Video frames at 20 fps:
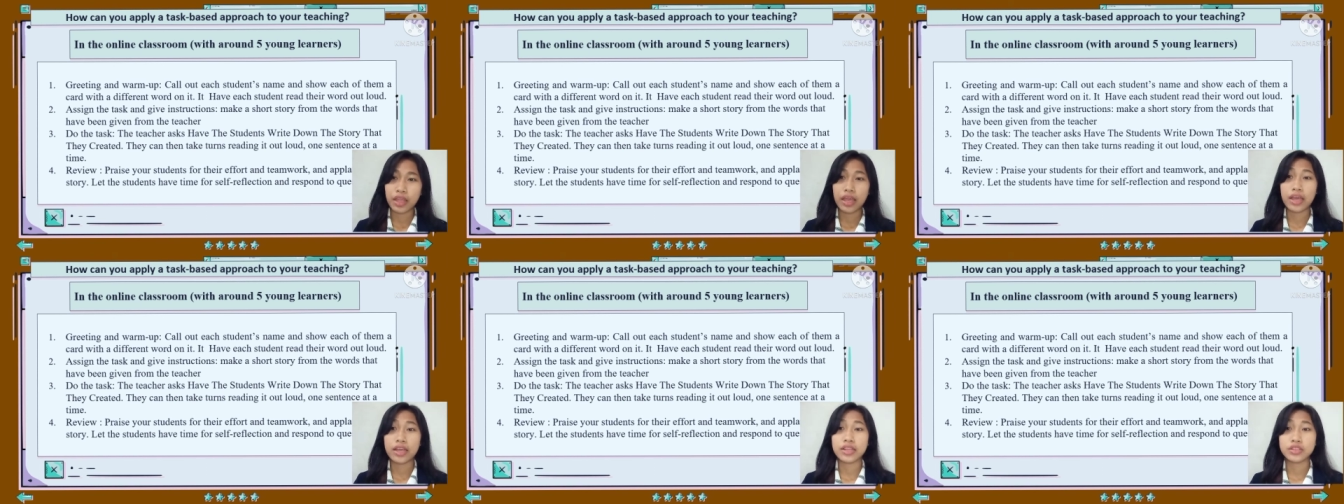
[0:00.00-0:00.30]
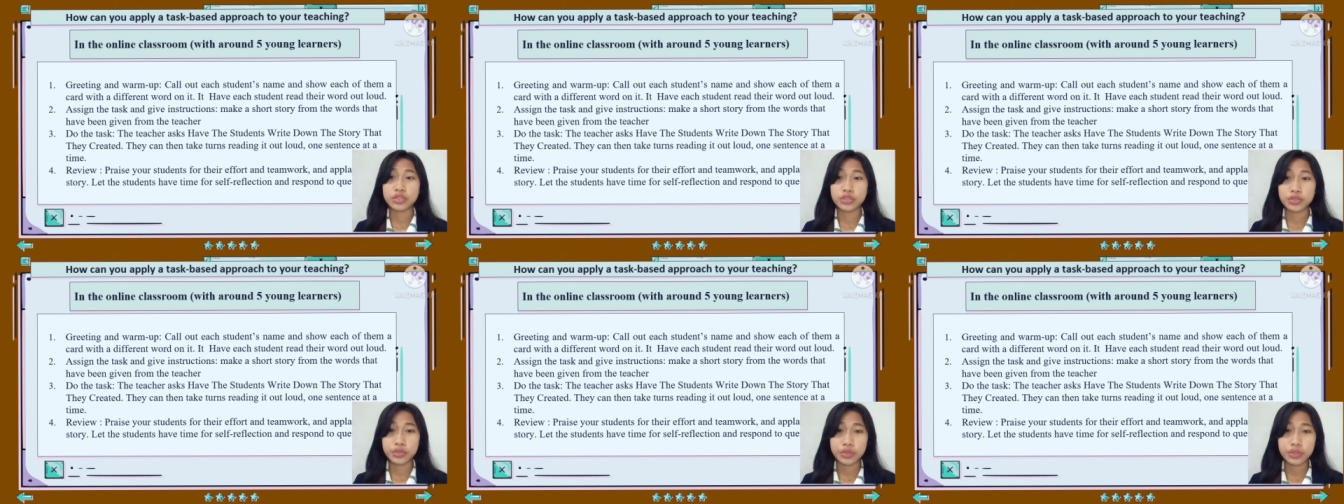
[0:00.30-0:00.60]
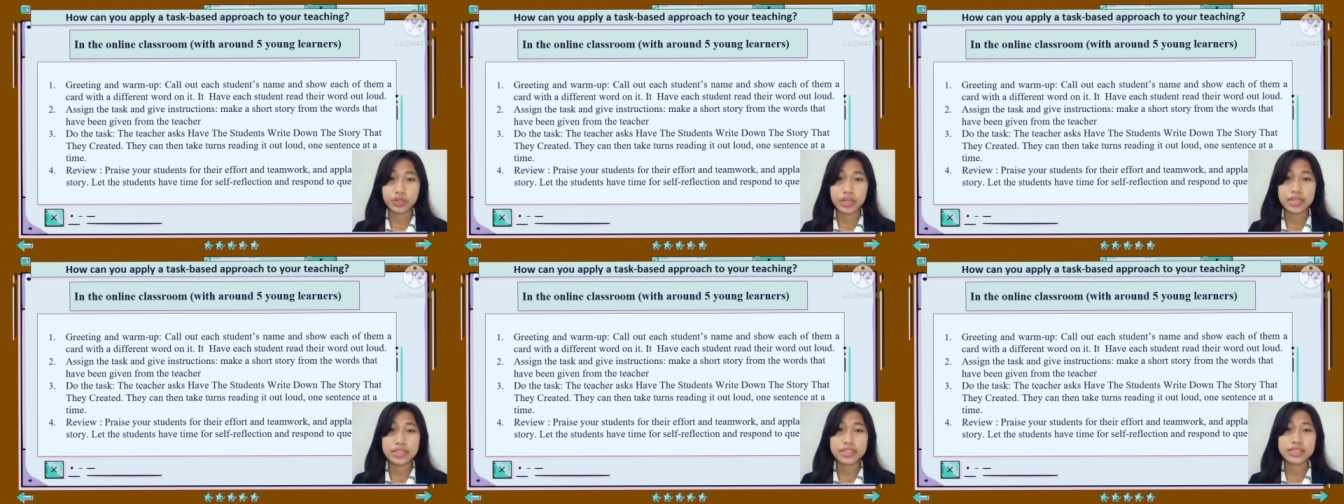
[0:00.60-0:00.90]
And
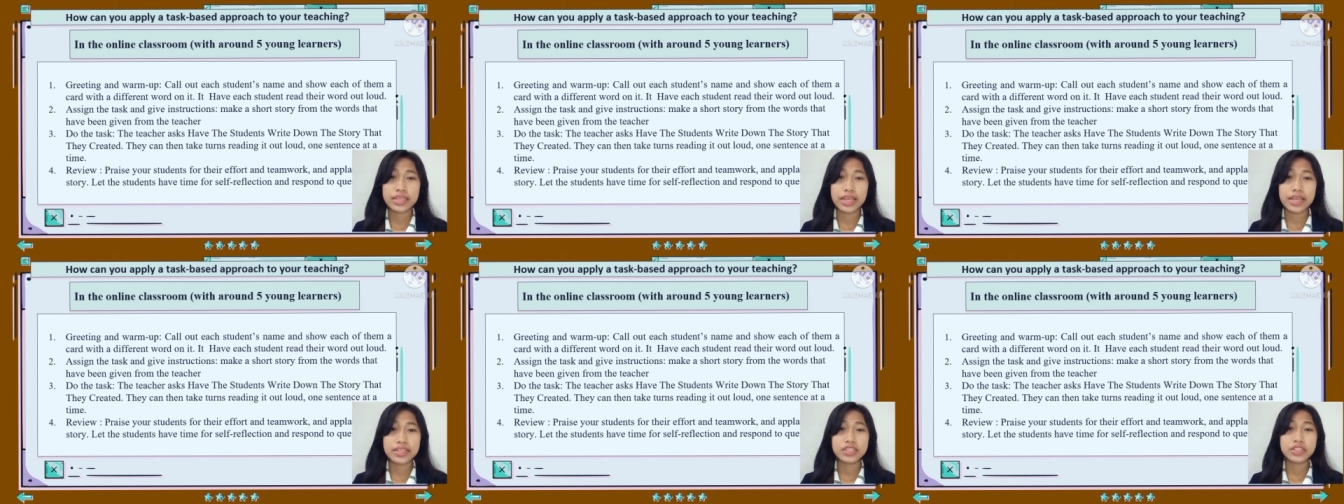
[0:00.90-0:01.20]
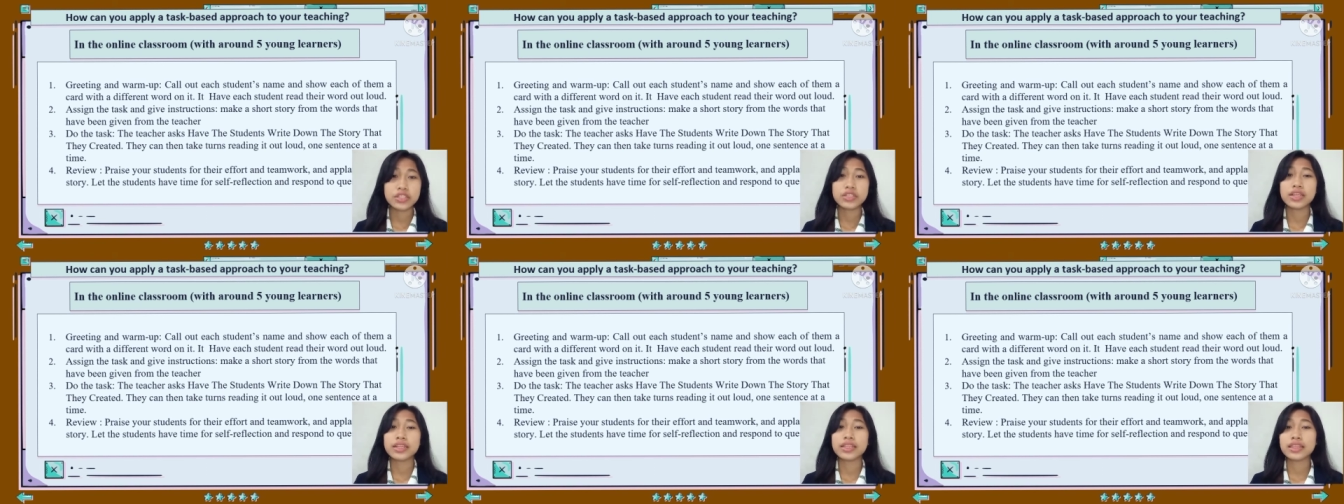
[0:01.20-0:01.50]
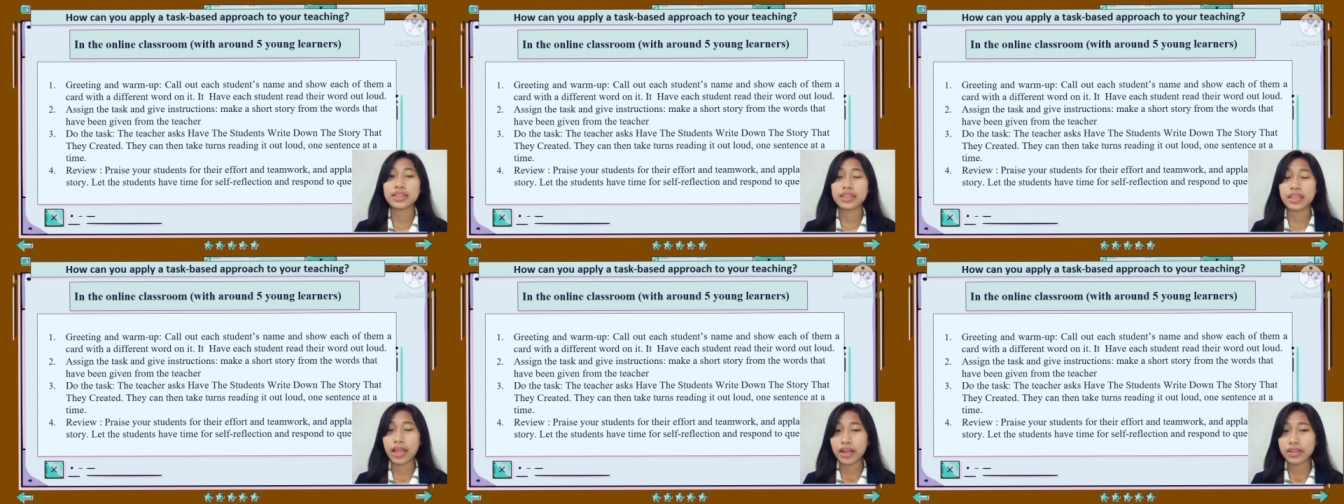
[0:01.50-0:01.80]
two, assign the
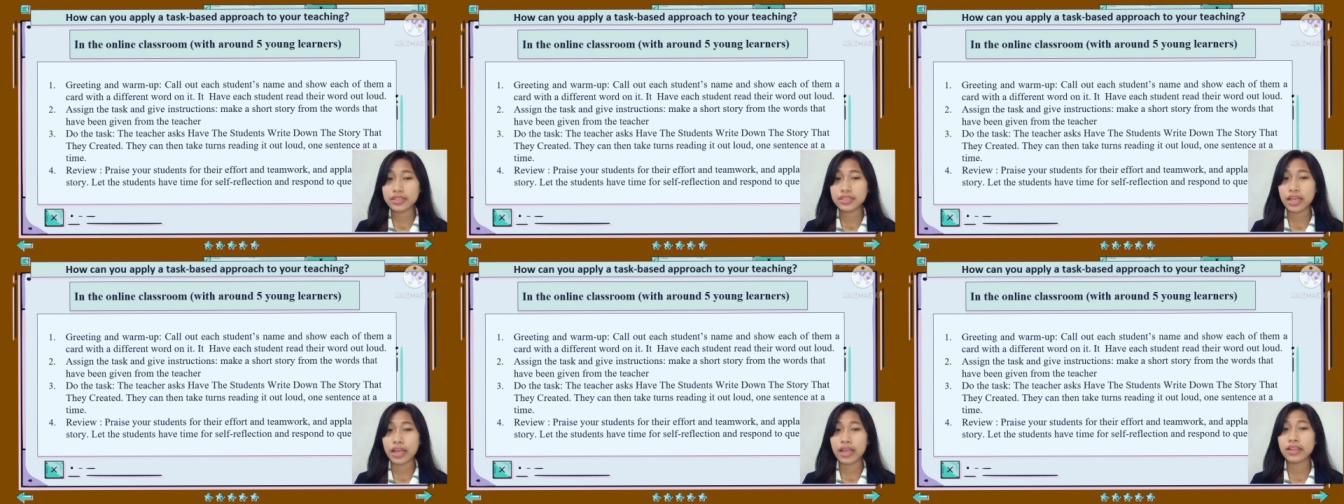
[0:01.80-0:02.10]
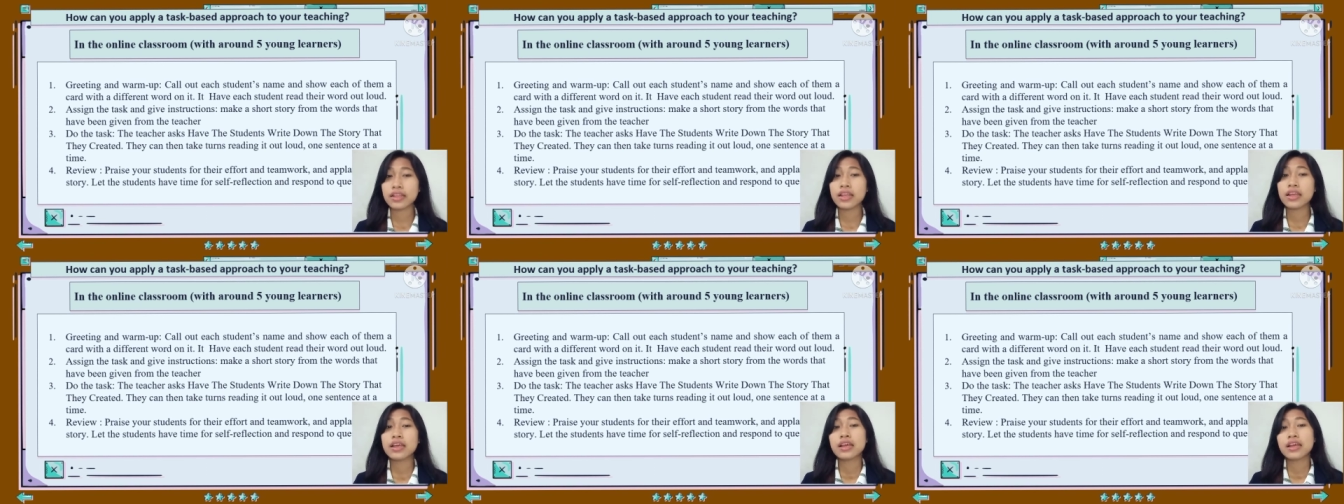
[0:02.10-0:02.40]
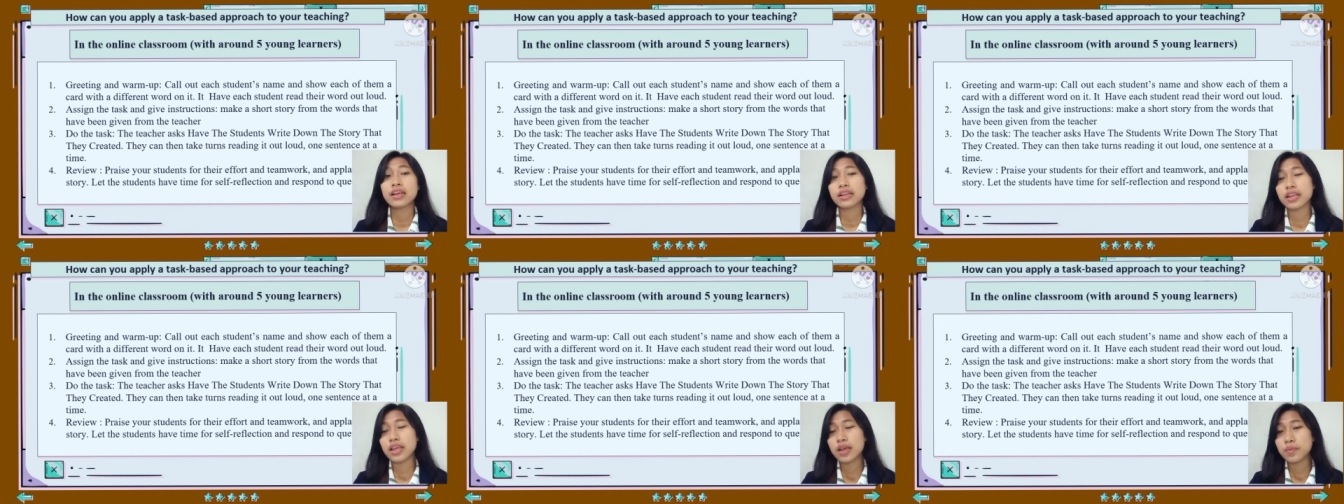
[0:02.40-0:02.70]
task and
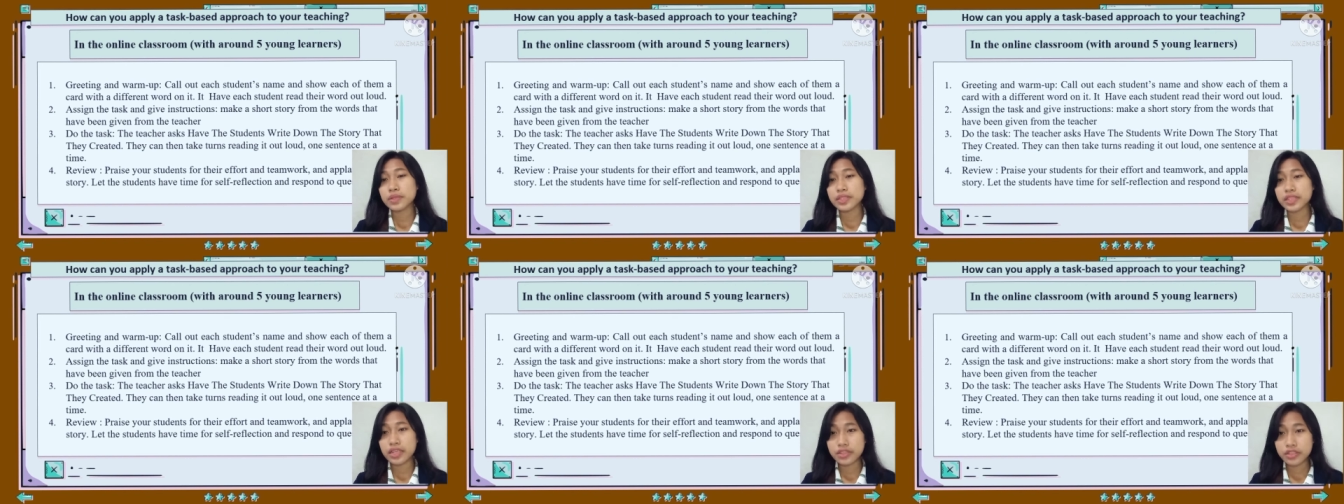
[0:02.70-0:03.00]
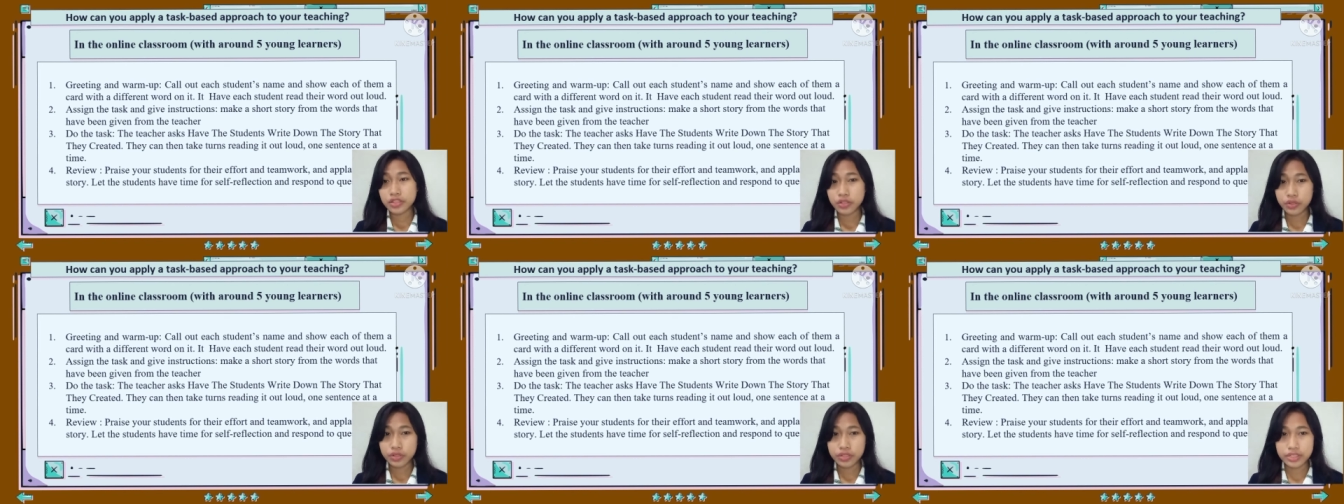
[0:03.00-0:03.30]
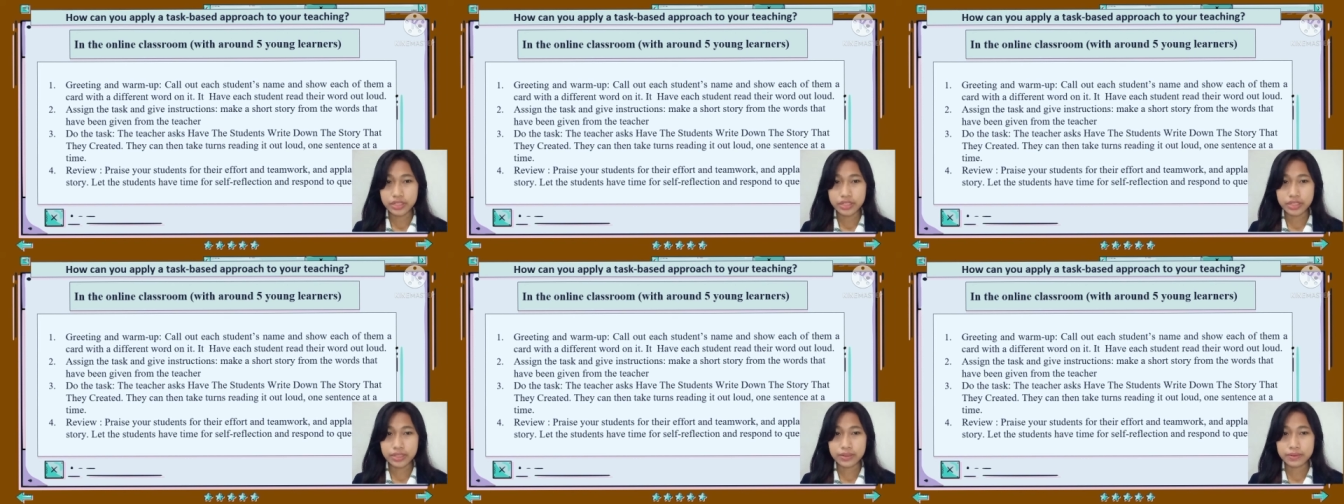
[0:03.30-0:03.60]
gives
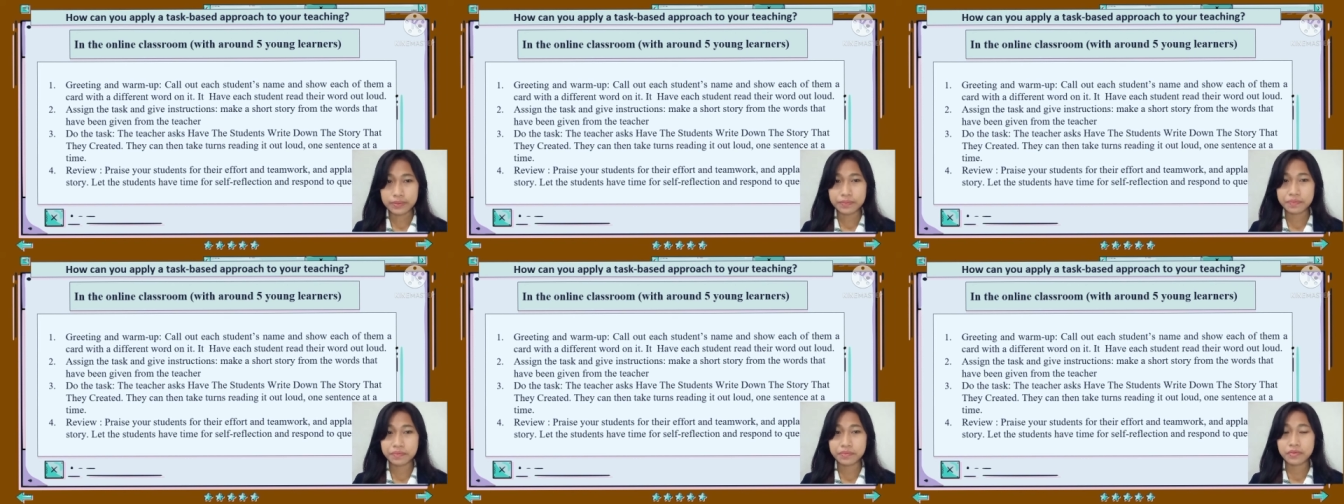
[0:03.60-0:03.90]
instruction.